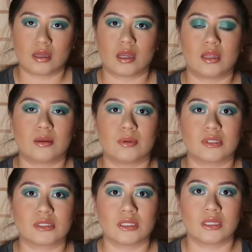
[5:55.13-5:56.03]
I love
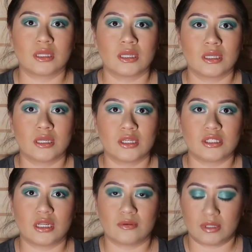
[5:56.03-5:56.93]
this
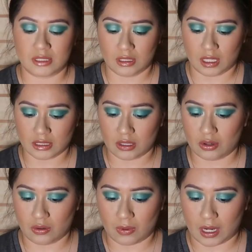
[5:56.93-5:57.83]
shade of this gloss. I don't
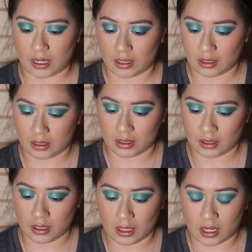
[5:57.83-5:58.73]
know why
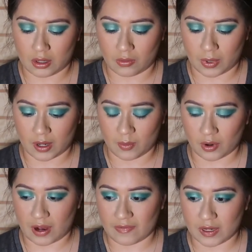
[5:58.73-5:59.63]
I don't wear it
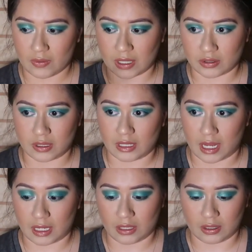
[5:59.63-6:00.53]
more often. Actually,
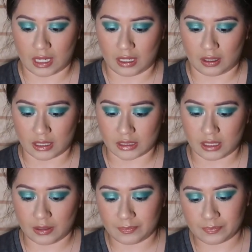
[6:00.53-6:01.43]
yeah, I did. I lost
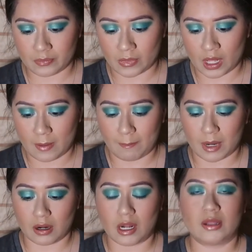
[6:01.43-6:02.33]
it.
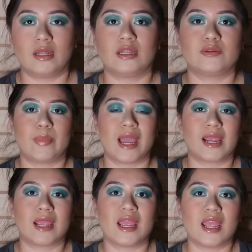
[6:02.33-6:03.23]
But now that back
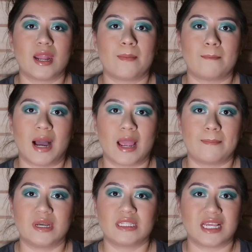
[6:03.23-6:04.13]
in my
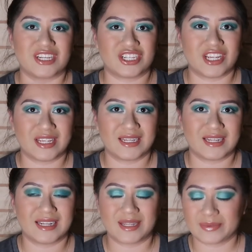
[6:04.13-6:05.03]
possession
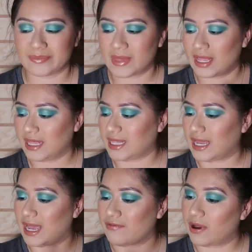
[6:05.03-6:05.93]
and
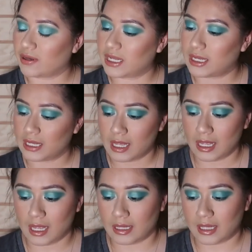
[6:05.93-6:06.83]
that I found it,
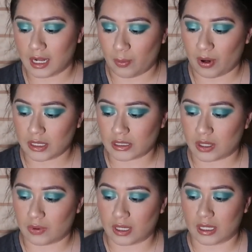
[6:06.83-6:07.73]
then I'll probably
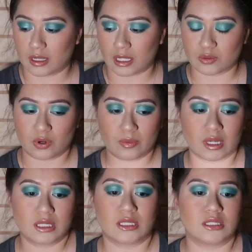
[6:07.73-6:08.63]
start wearing that gloss more
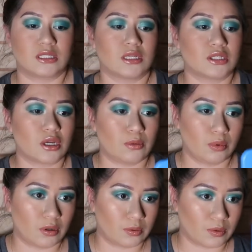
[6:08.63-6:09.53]
because it's such a
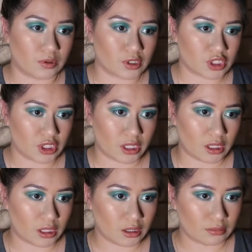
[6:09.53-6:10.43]
beautiful
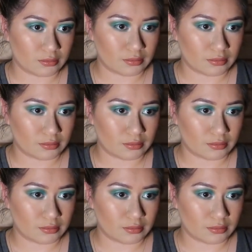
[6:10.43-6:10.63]
shade.